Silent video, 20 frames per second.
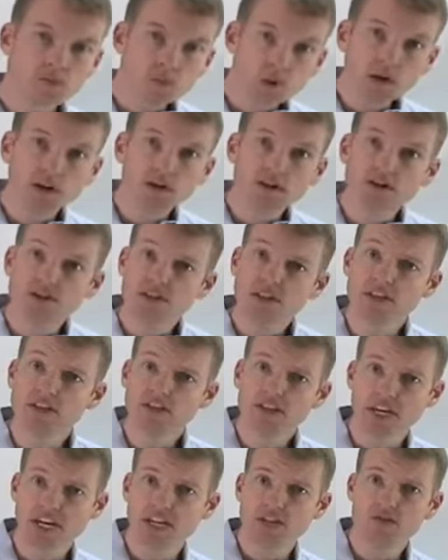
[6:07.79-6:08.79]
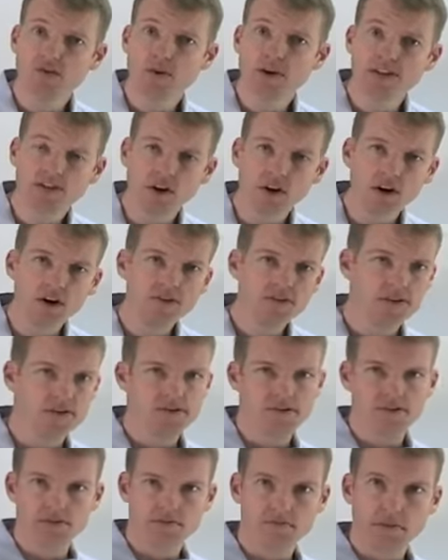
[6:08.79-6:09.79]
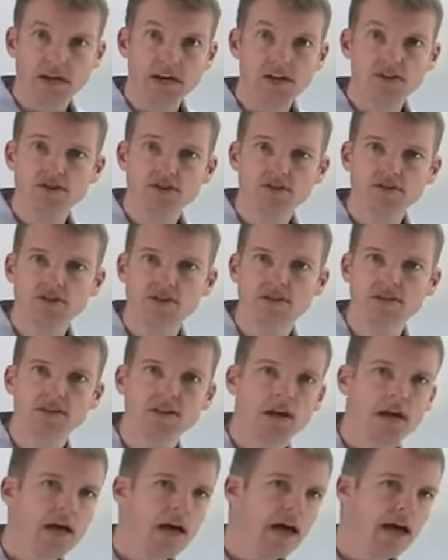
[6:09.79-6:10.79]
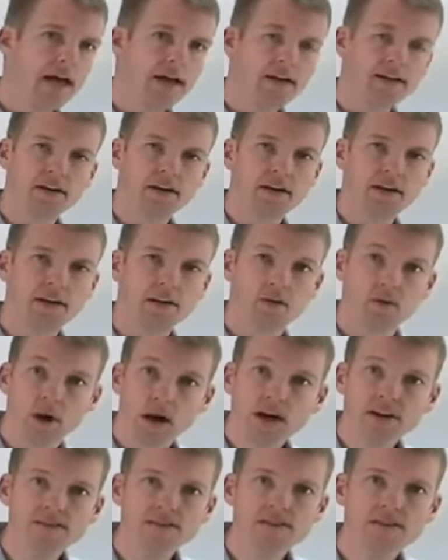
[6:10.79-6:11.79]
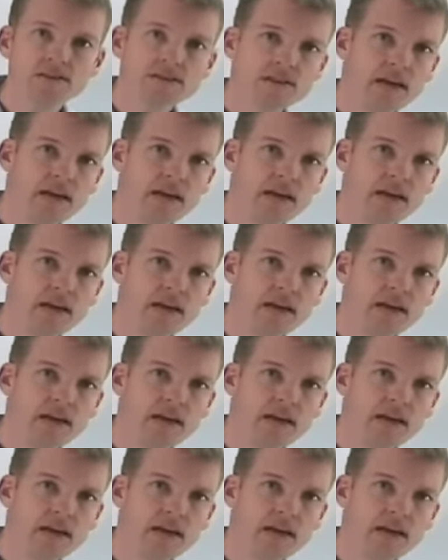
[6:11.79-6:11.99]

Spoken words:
What currency exchange rates are there? There's majors and crosses.